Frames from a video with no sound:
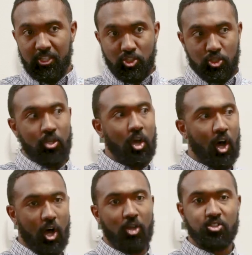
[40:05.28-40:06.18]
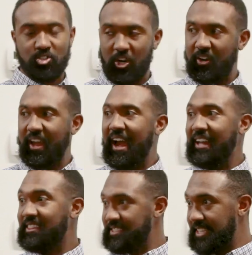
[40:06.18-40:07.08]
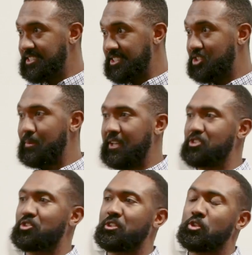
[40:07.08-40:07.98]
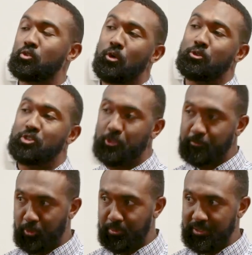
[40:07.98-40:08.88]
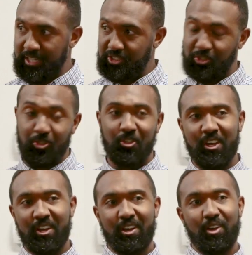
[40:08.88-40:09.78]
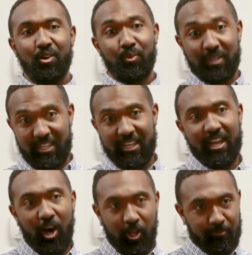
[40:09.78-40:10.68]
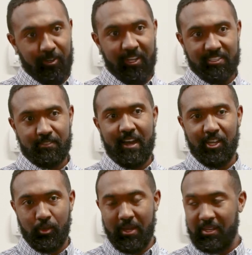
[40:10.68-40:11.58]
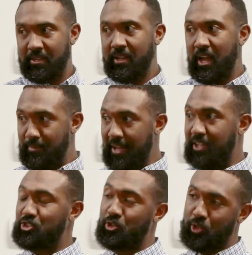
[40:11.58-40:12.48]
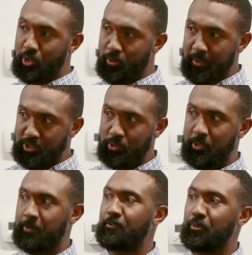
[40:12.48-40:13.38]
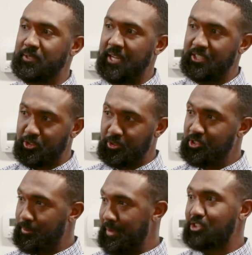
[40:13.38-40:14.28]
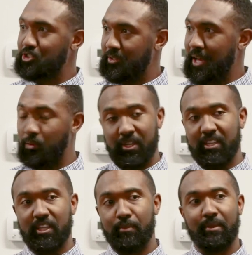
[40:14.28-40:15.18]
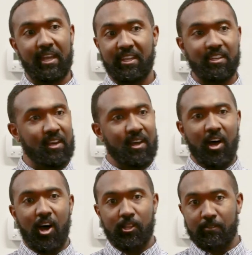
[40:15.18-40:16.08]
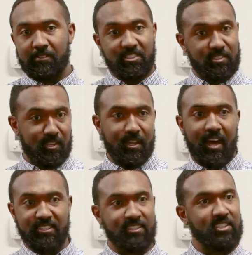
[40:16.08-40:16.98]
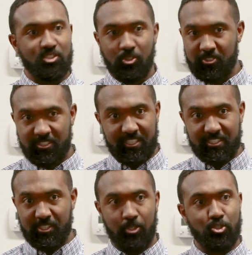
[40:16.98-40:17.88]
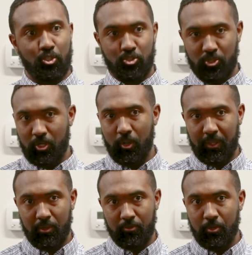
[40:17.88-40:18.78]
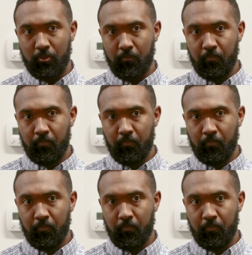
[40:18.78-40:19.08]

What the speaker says: should all start at the dentist, making sure that you grow to your full potential. We need to get all of our kids evaluated and making sure they're growing to their full potential to make sure that we eliminate all of this nonsensical disease that our children are going through.